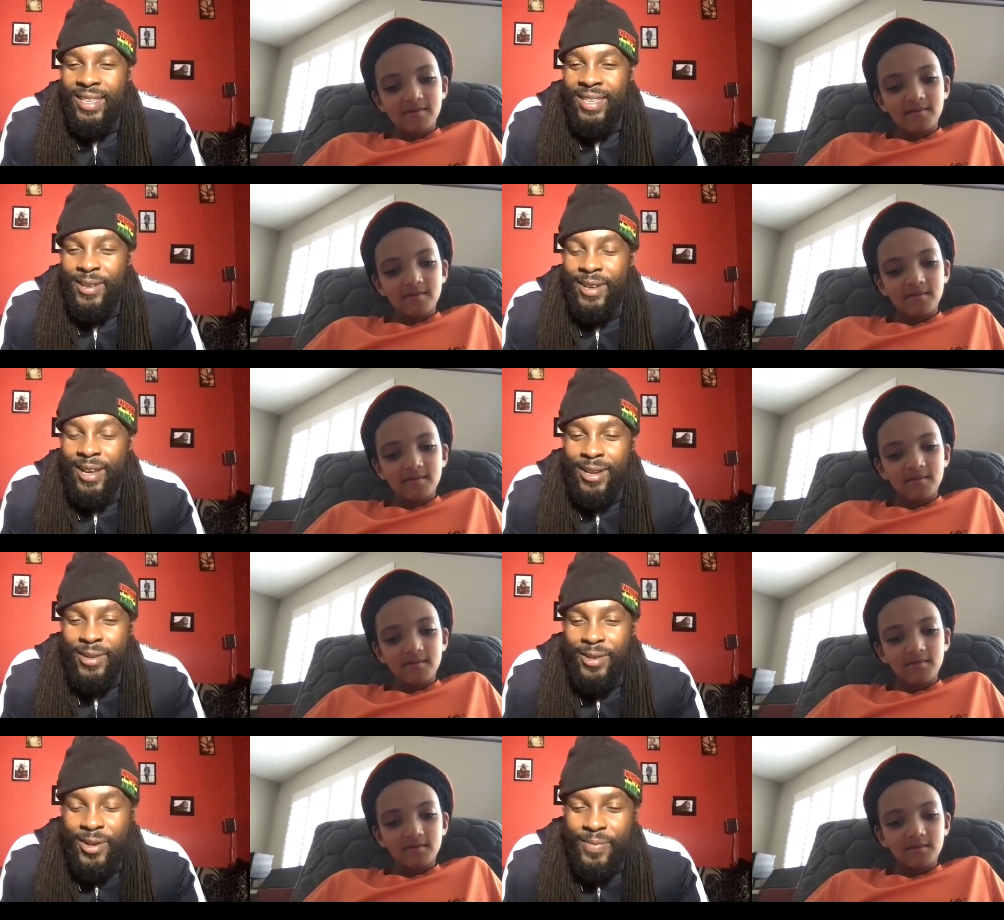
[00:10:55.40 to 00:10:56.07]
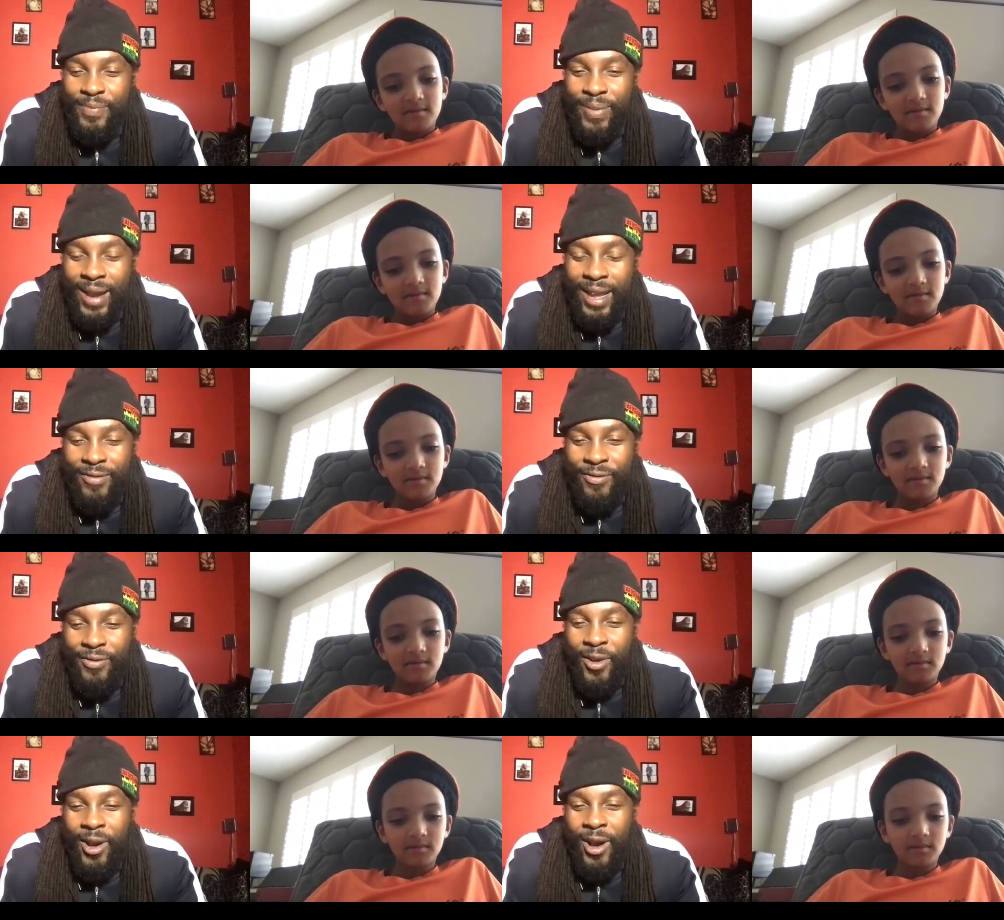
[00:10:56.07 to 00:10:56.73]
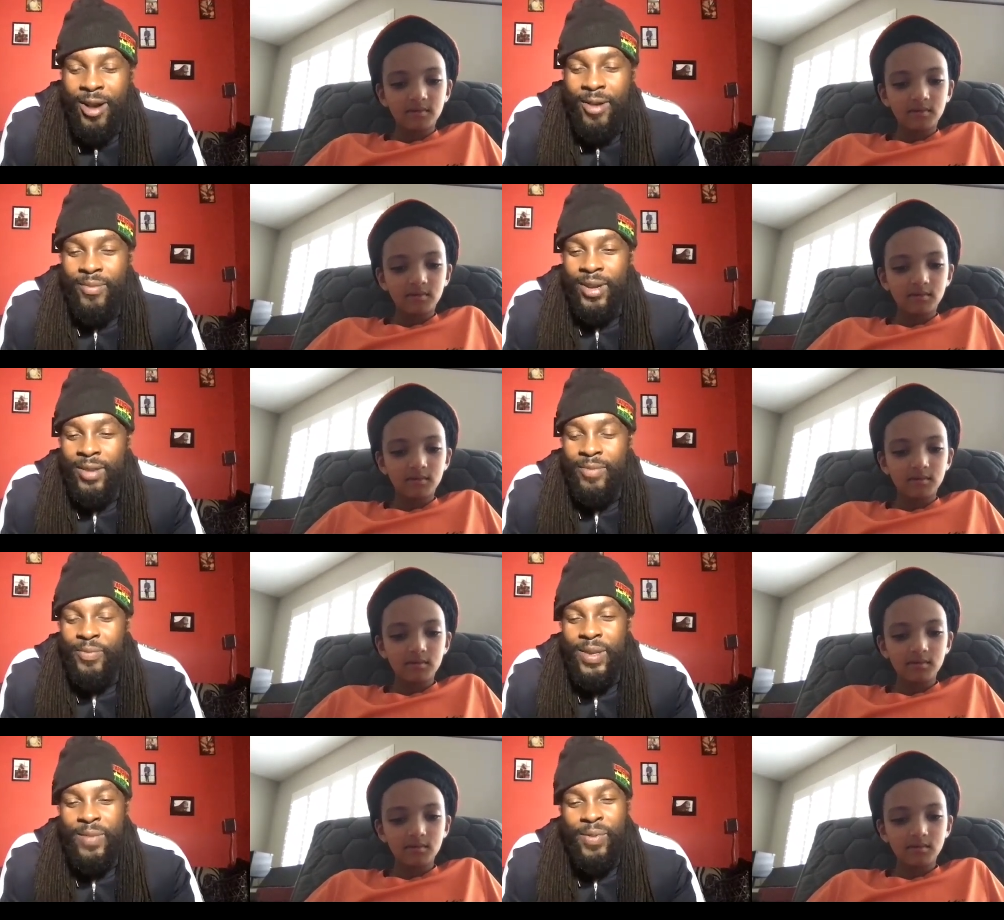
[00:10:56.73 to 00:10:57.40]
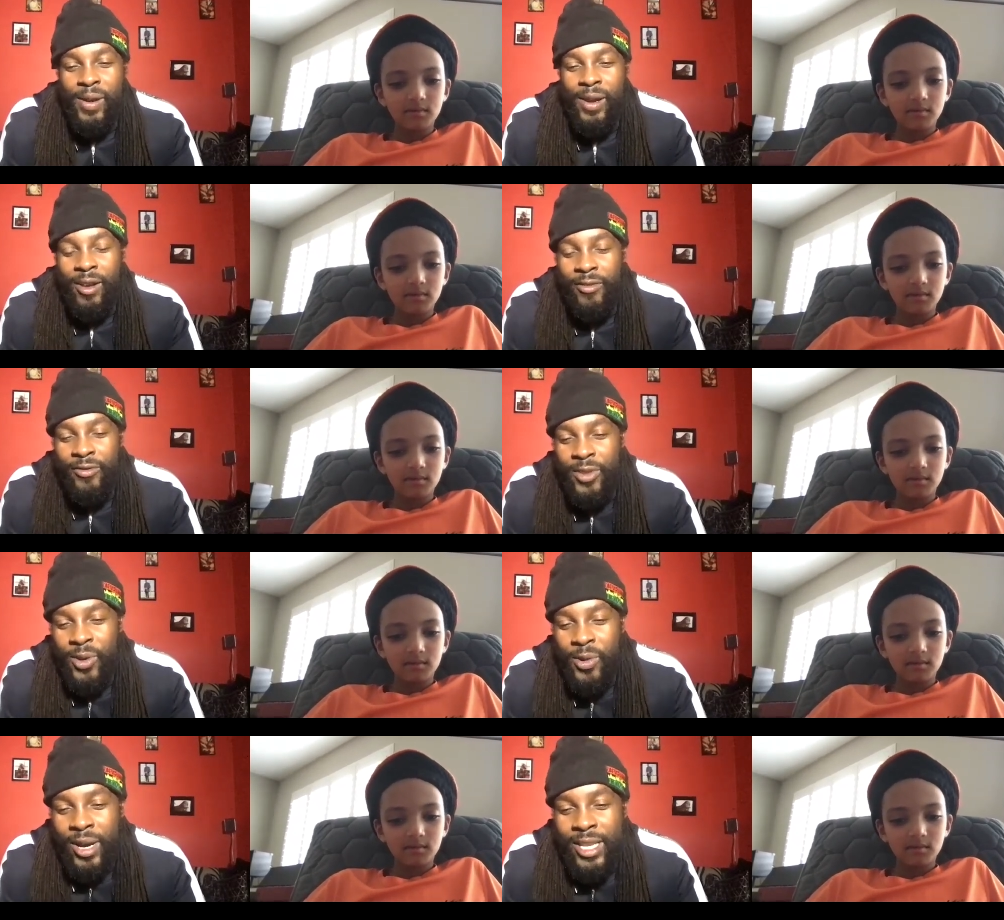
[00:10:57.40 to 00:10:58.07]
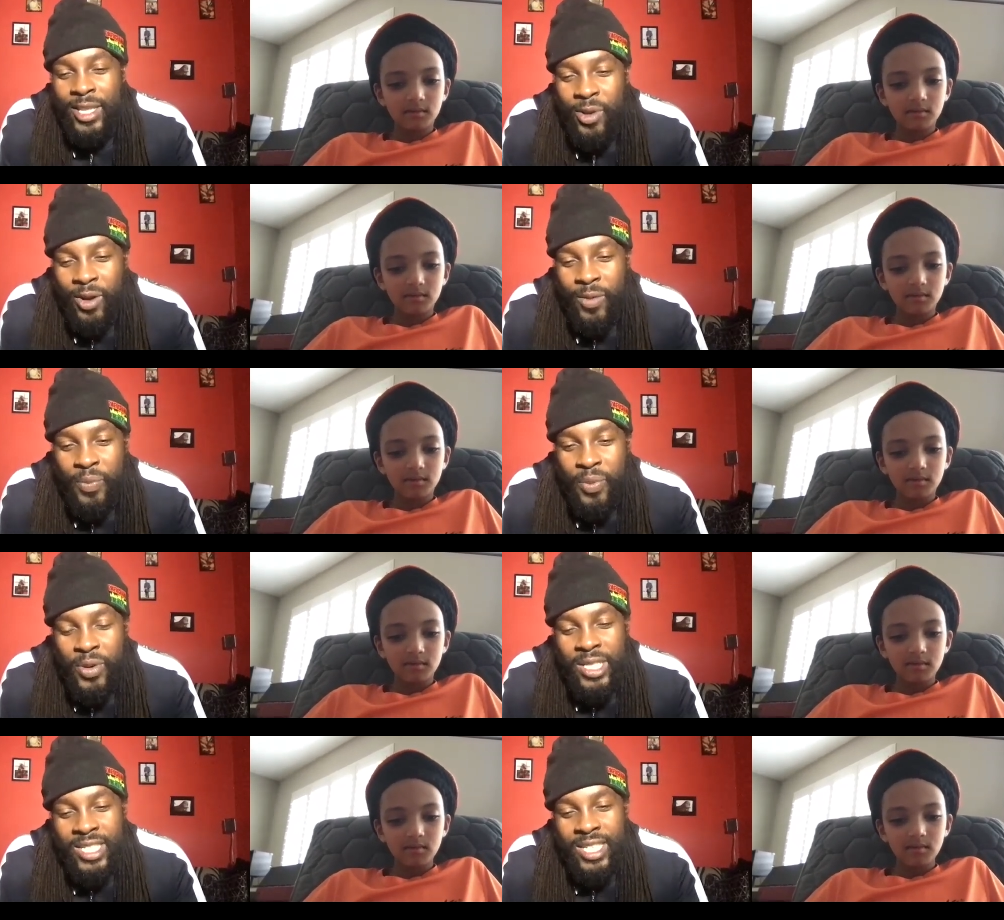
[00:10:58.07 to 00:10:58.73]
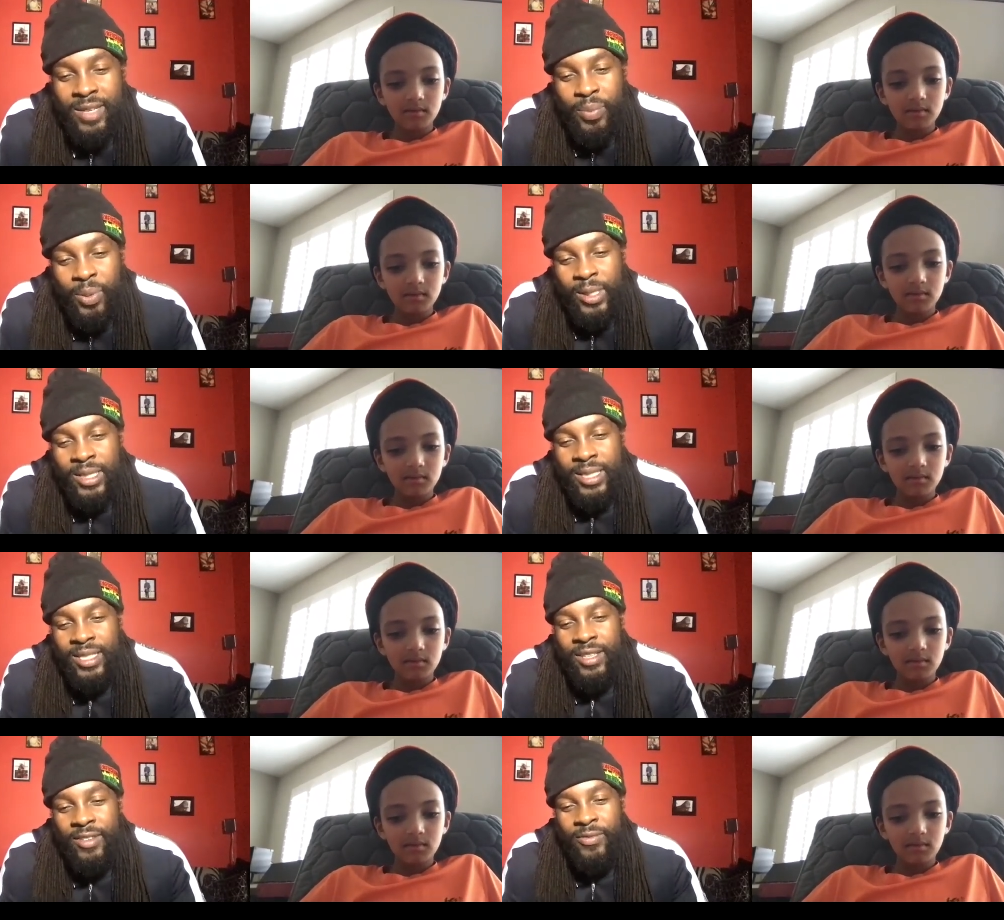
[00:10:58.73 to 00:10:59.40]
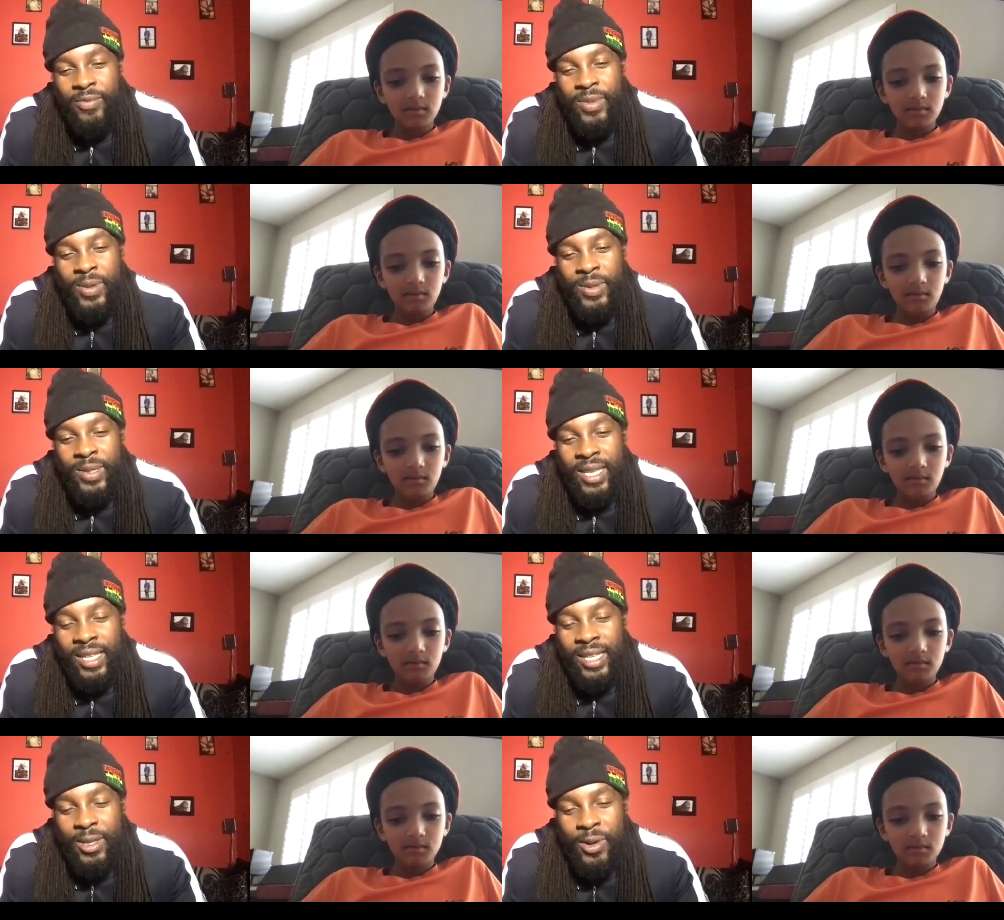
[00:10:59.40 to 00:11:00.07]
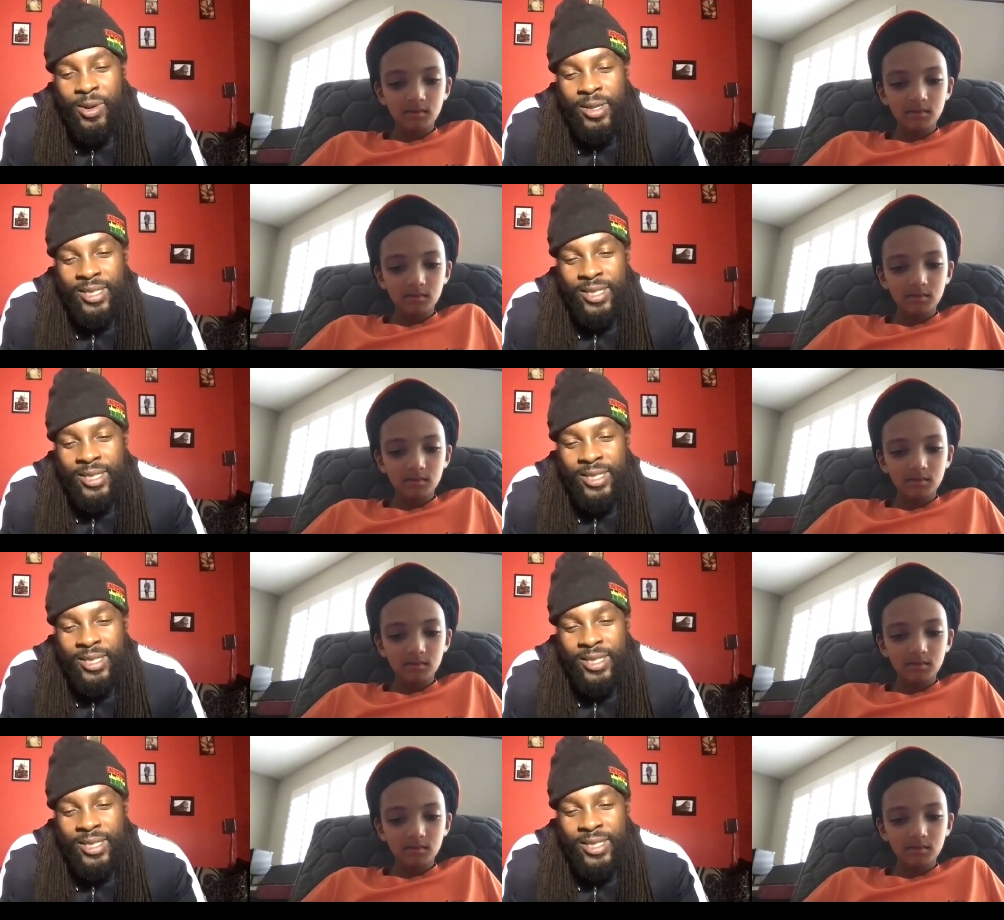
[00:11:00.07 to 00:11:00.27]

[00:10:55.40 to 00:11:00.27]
Speaker 1: you got a good platform and people love you and you are preaching positive music you are